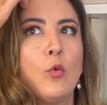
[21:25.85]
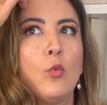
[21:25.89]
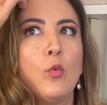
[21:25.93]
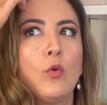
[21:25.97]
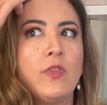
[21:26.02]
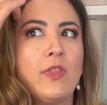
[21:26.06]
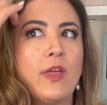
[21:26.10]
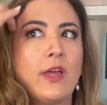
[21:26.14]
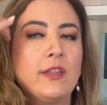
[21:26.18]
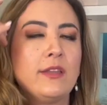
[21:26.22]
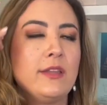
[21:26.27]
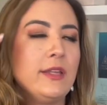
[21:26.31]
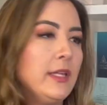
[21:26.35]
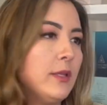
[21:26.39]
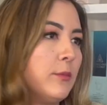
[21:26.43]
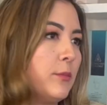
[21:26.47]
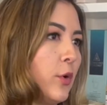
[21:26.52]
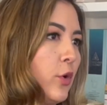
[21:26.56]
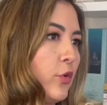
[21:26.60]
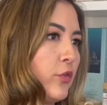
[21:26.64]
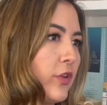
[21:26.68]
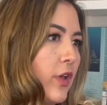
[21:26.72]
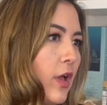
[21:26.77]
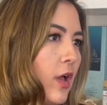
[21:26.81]
Would that need
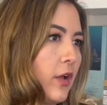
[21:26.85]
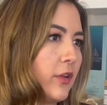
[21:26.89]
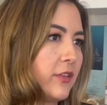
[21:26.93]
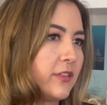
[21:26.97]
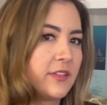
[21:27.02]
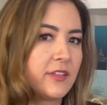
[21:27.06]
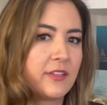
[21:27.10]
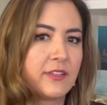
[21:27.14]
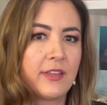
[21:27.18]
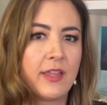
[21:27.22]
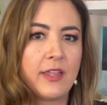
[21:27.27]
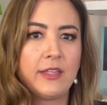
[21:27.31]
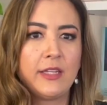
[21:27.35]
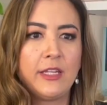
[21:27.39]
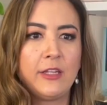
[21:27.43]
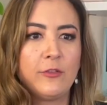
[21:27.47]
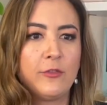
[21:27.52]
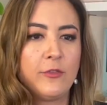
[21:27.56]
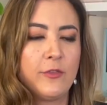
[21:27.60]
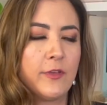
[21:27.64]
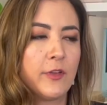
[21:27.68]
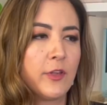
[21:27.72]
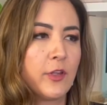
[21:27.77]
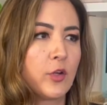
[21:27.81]
Botox? Does that
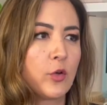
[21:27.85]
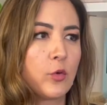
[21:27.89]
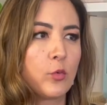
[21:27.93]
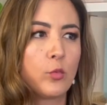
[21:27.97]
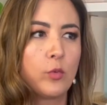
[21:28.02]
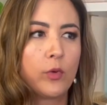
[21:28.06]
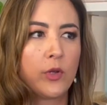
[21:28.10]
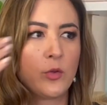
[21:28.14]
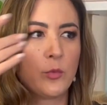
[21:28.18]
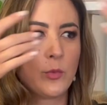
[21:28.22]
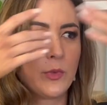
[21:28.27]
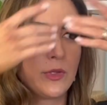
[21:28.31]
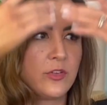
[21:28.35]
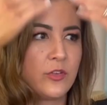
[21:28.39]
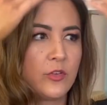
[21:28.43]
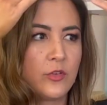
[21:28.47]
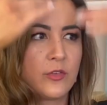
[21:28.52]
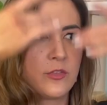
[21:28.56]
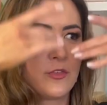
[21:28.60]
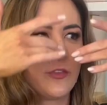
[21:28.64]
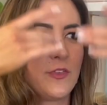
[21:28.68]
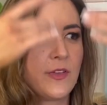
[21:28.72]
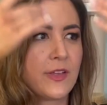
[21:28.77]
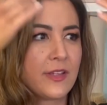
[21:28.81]
need filler? What do we do
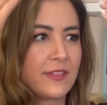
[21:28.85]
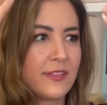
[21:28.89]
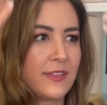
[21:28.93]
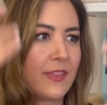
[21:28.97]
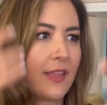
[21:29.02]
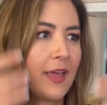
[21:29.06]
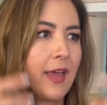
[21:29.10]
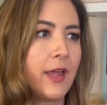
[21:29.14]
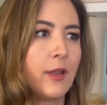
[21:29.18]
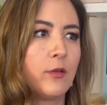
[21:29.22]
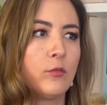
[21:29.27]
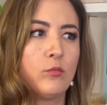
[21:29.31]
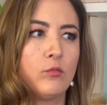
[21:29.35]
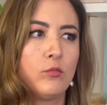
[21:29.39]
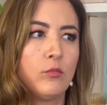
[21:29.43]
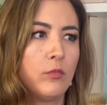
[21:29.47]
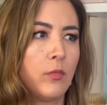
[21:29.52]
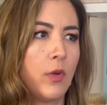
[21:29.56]
to fix that?